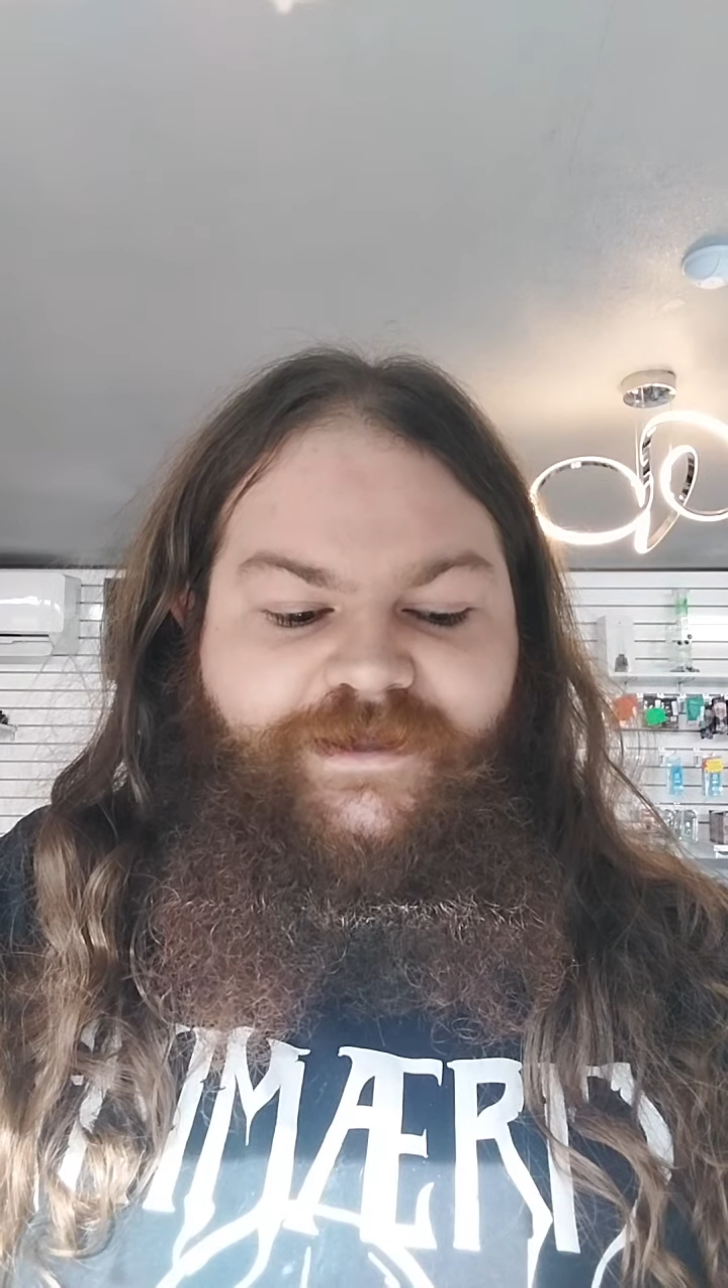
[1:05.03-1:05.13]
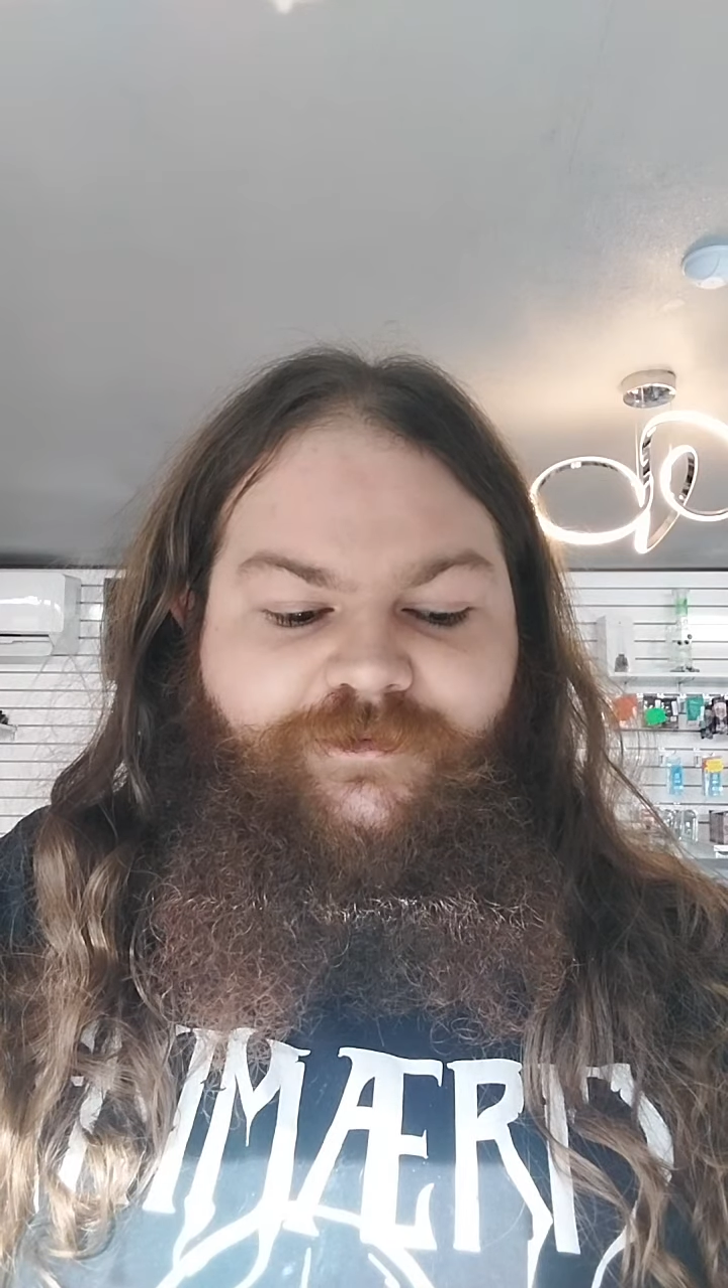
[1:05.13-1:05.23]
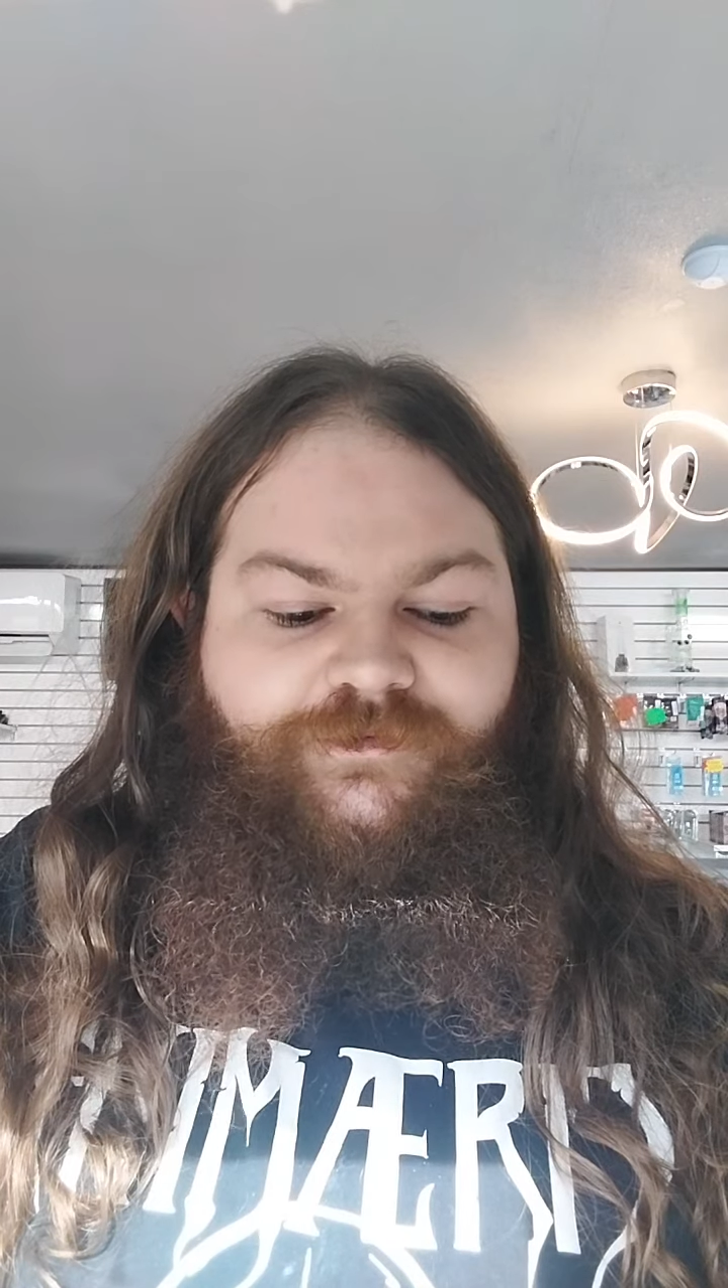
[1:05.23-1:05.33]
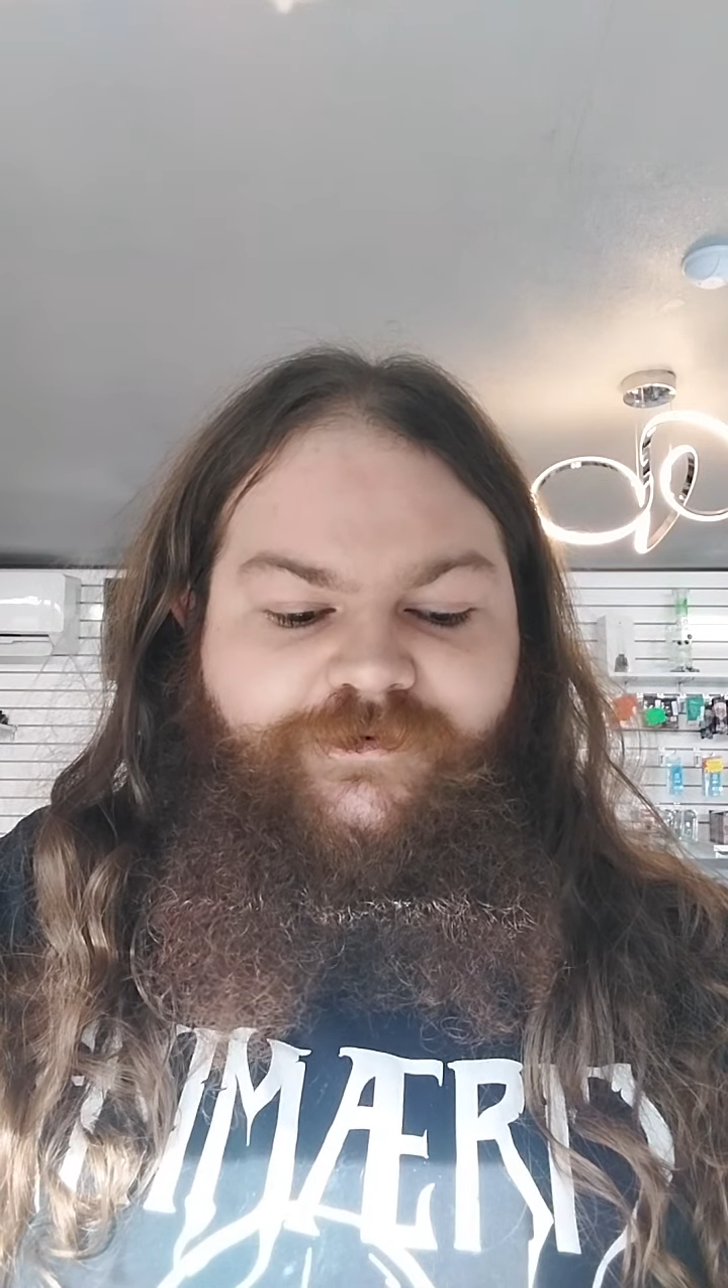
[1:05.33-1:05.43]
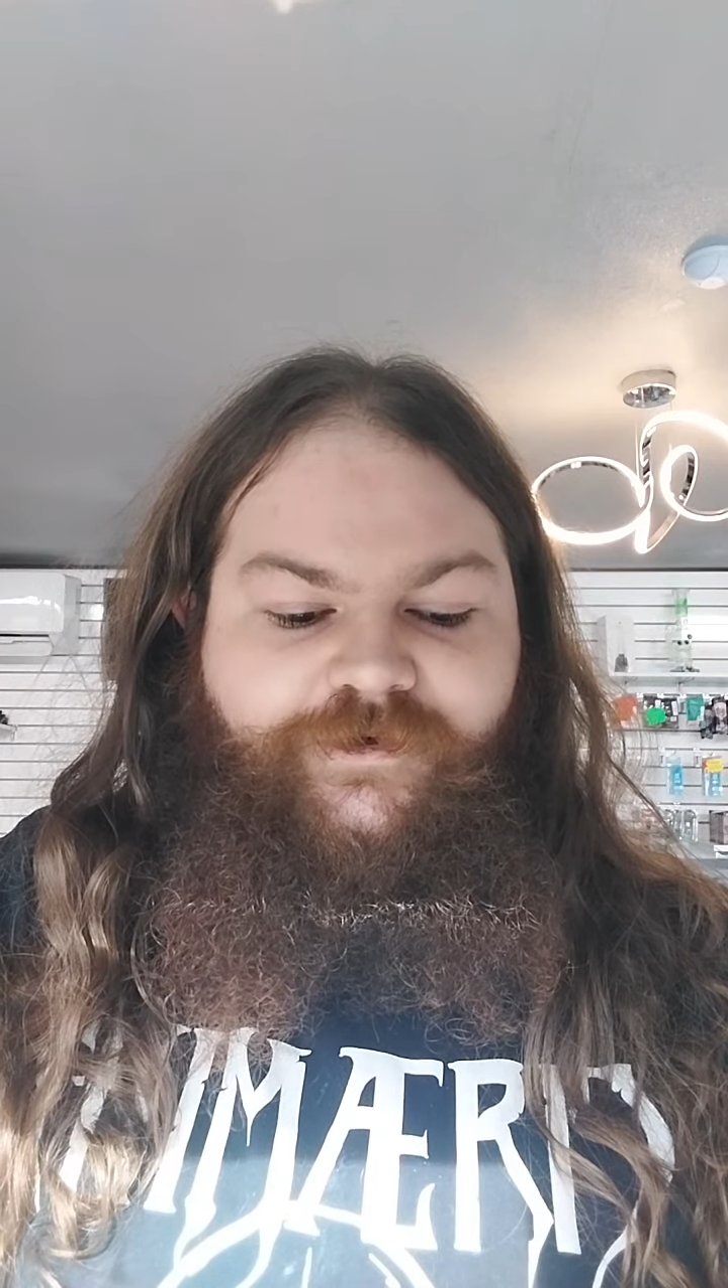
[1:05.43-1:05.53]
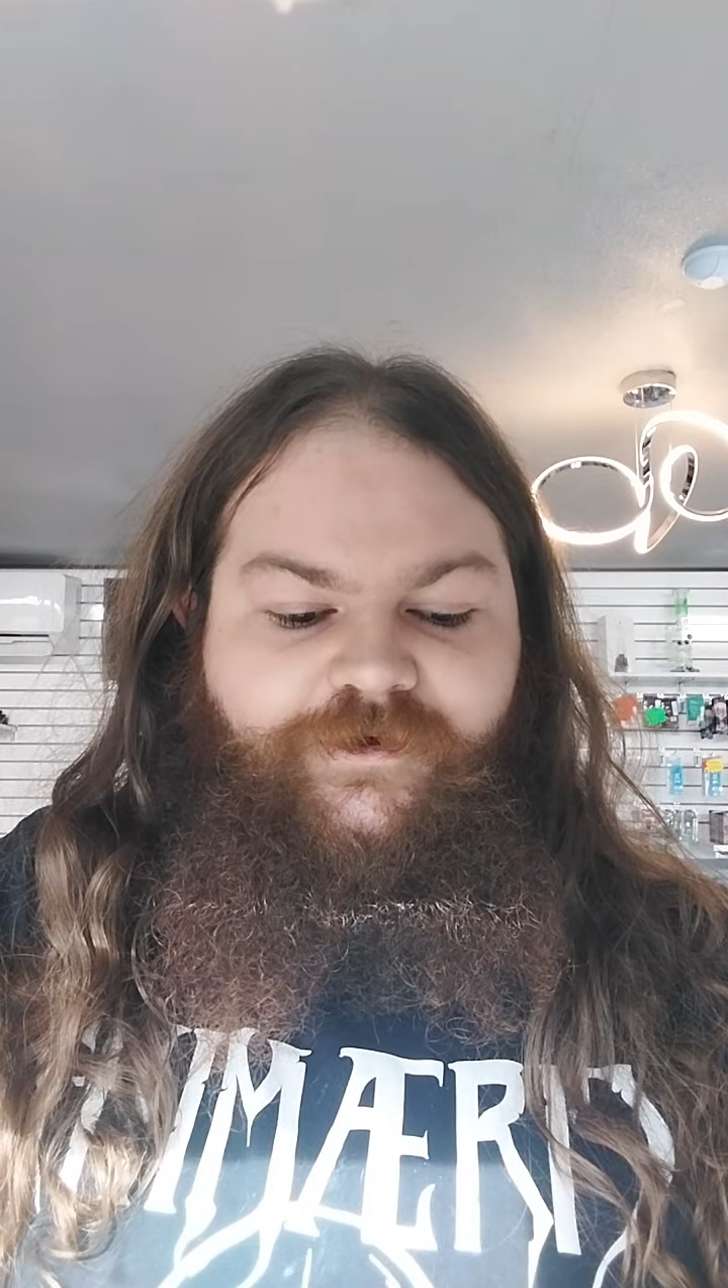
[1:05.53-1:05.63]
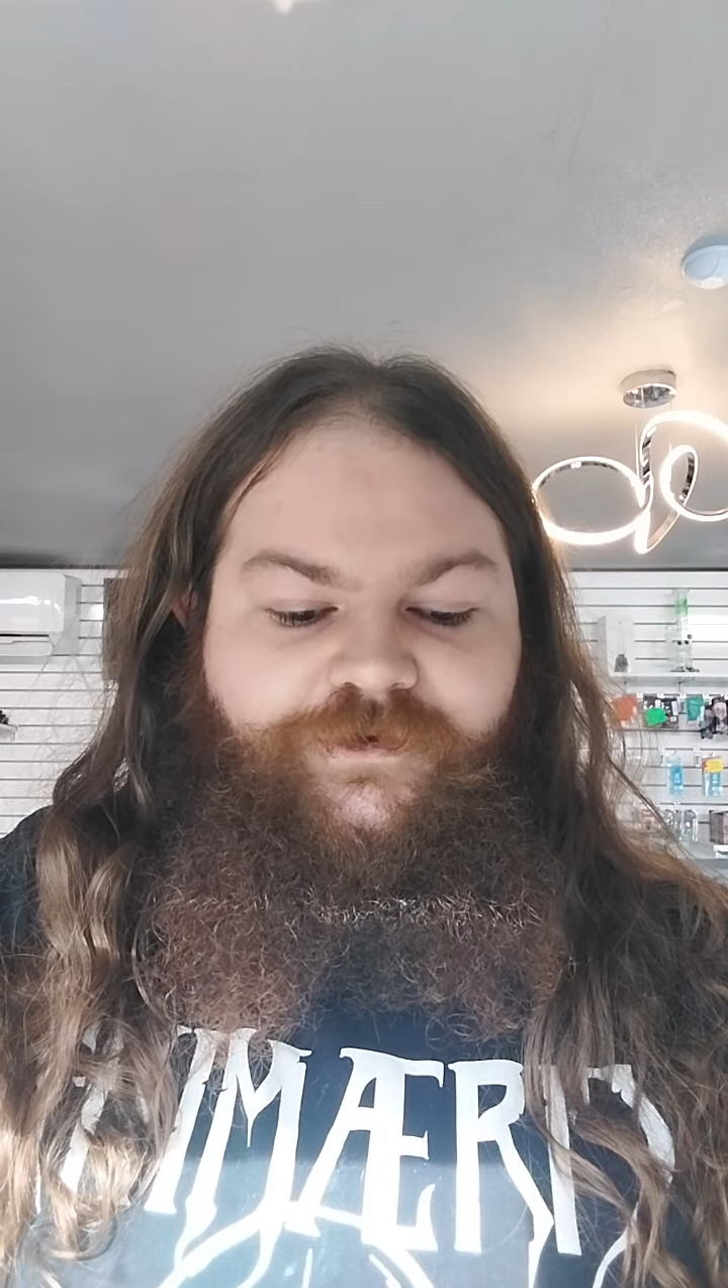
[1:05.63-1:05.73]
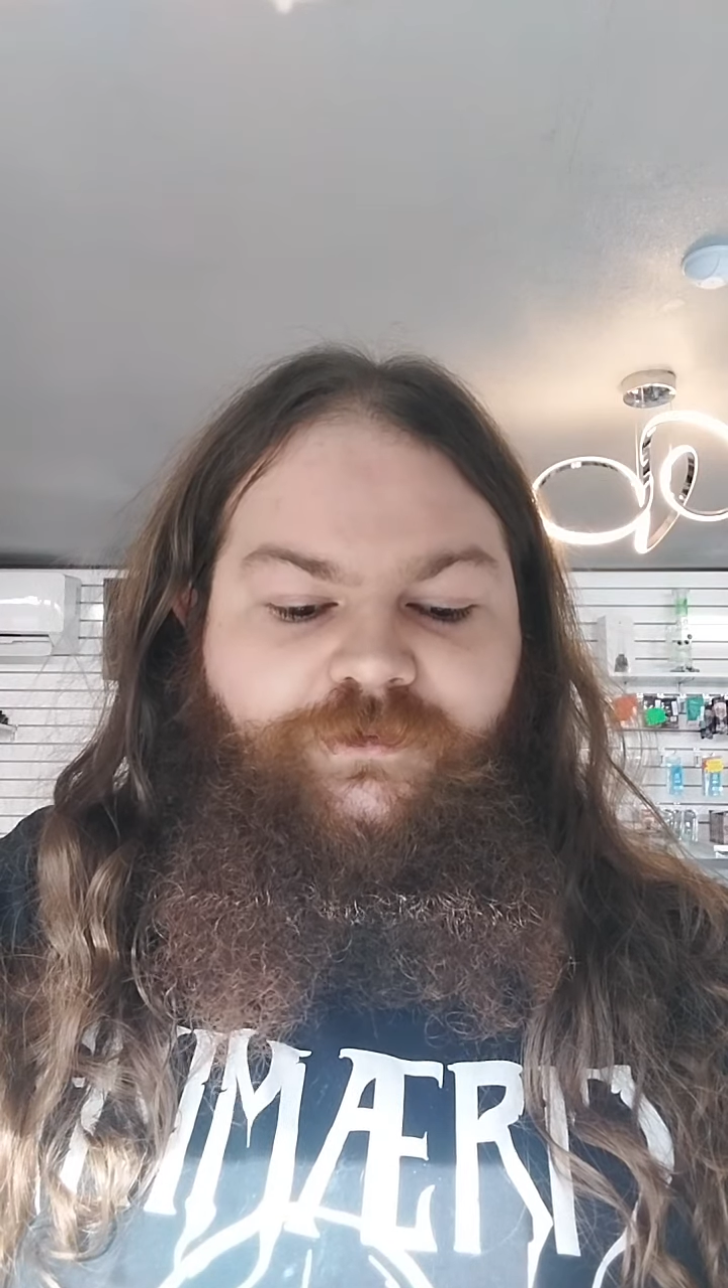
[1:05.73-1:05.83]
he would return